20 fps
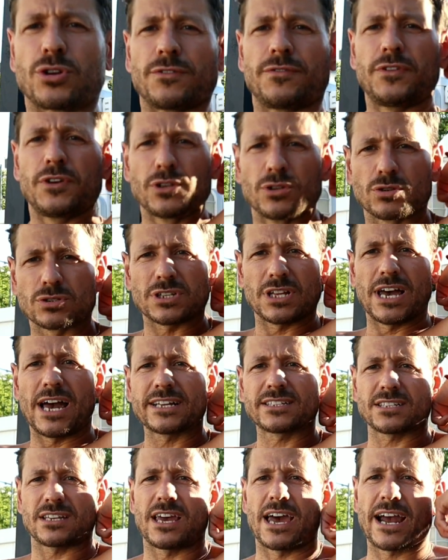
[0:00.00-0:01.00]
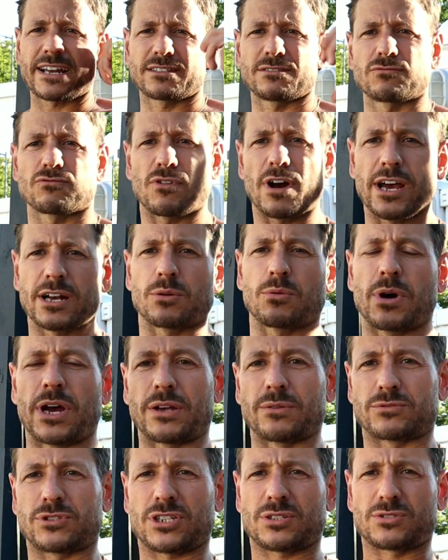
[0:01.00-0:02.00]
You can feel those lats active right
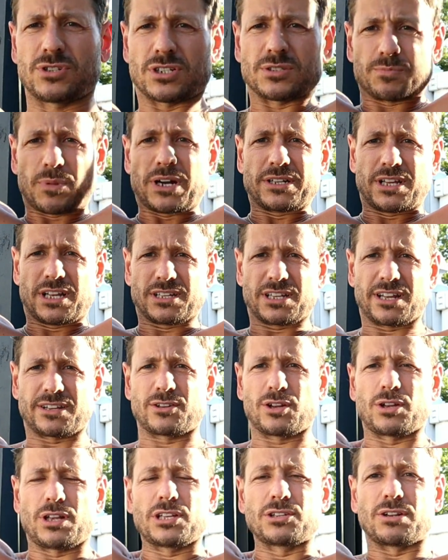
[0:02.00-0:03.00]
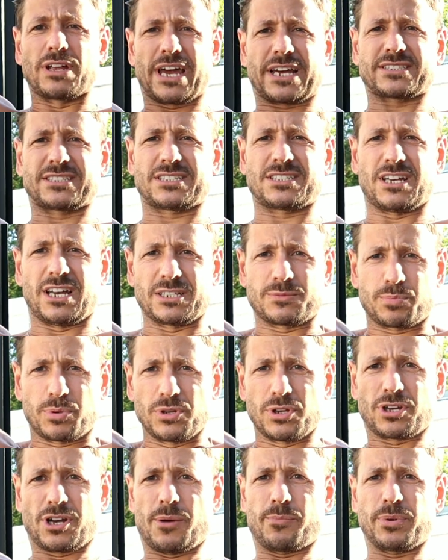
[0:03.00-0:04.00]
away, just by the little exercise,
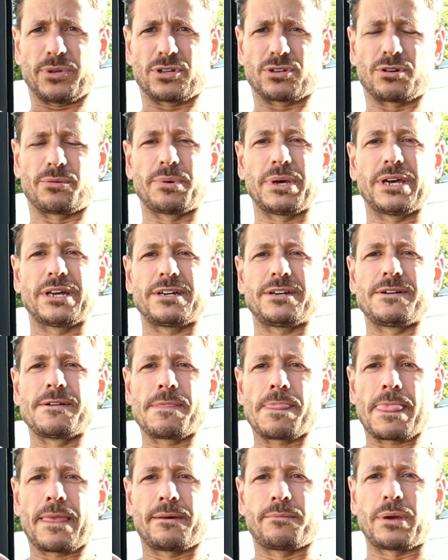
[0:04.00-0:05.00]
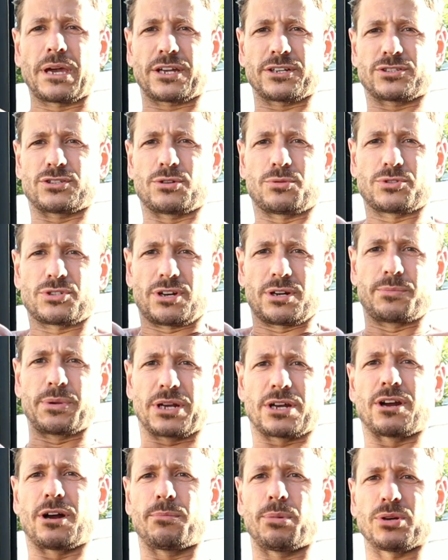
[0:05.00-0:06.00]
pulling up a little bit, making sure we try to
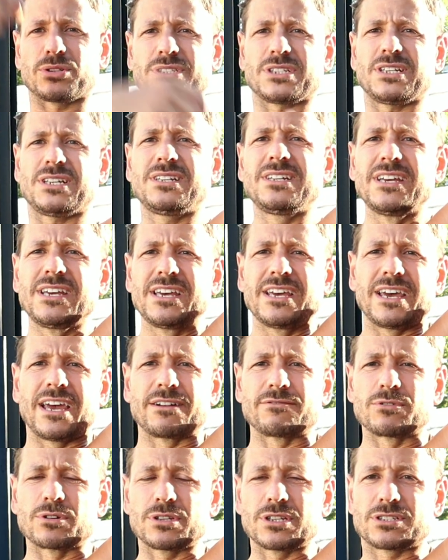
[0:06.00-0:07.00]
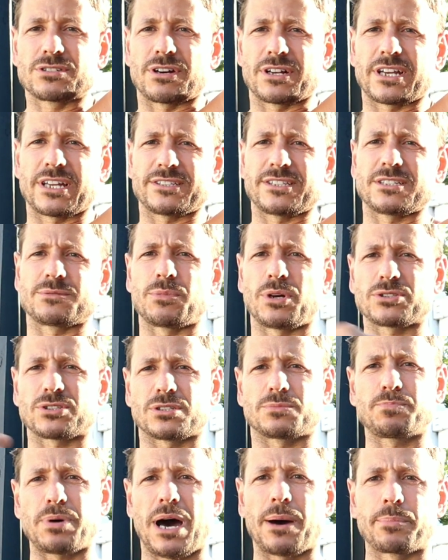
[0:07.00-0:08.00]
bring our elbows in and really try to get these
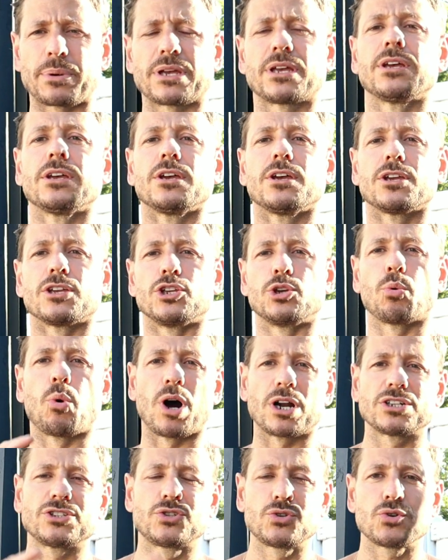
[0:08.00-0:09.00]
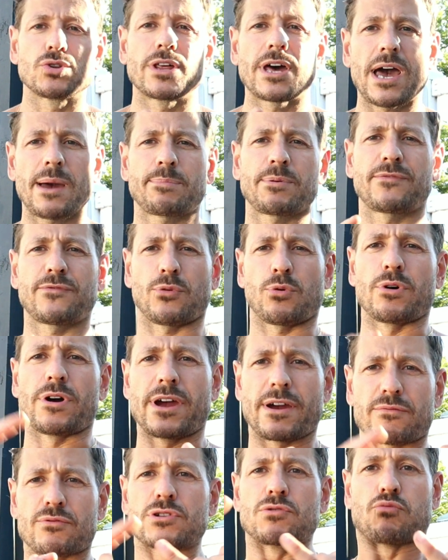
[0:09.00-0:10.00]
muscles popping. You want to do that
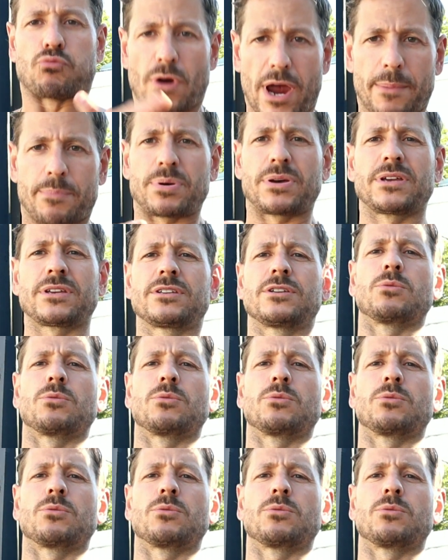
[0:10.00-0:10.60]
before every rep.